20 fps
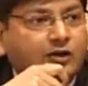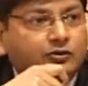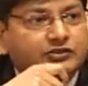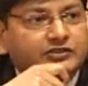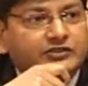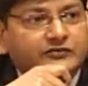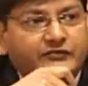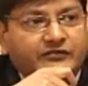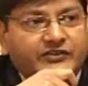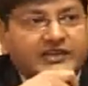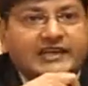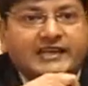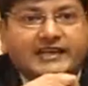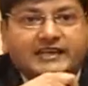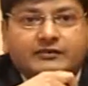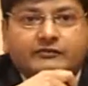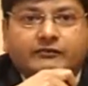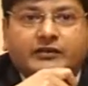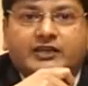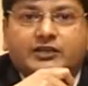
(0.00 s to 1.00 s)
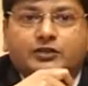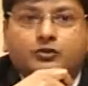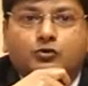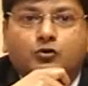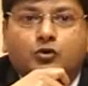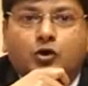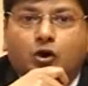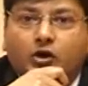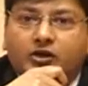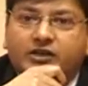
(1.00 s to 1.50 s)
How's the feeling when
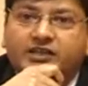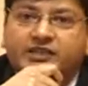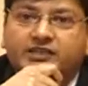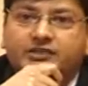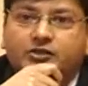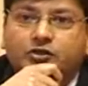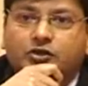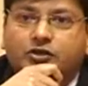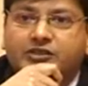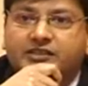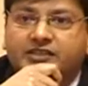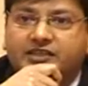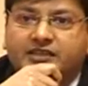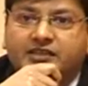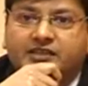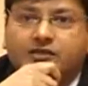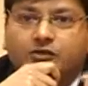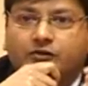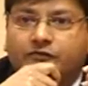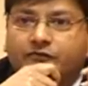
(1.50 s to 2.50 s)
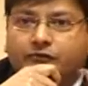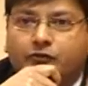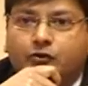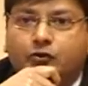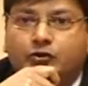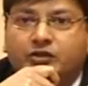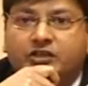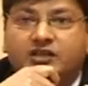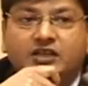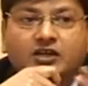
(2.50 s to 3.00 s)
you order your dinner or
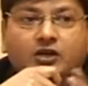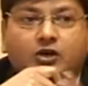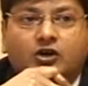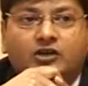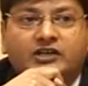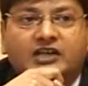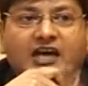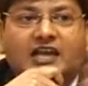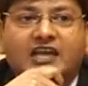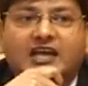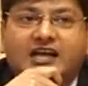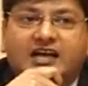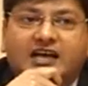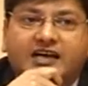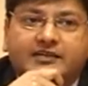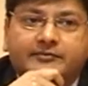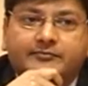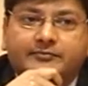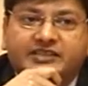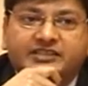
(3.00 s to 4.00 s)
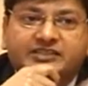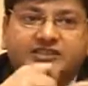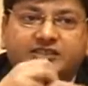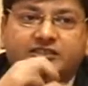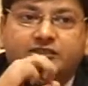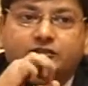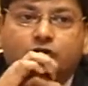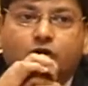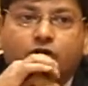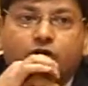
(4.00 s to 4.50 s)
food on a la carte
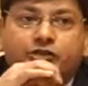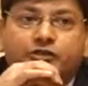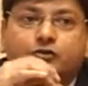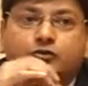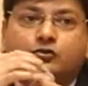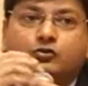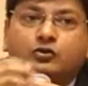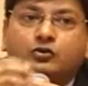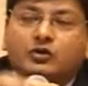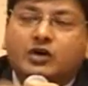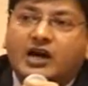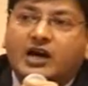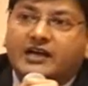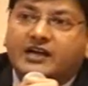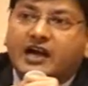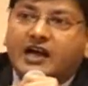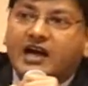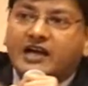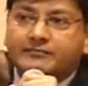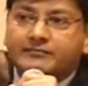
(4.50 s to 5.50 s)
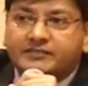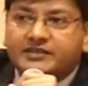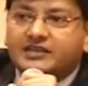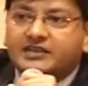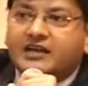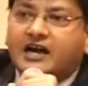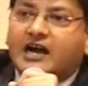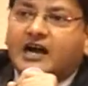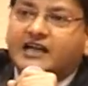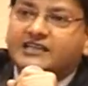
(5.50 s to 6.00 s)
basis, or you are
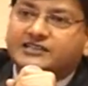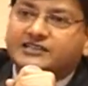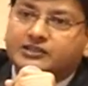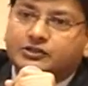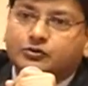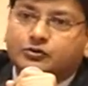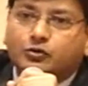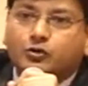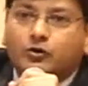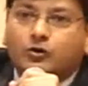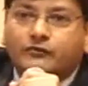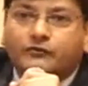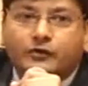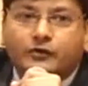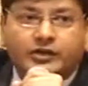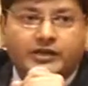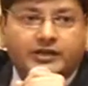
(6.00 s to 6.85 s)
being asked to go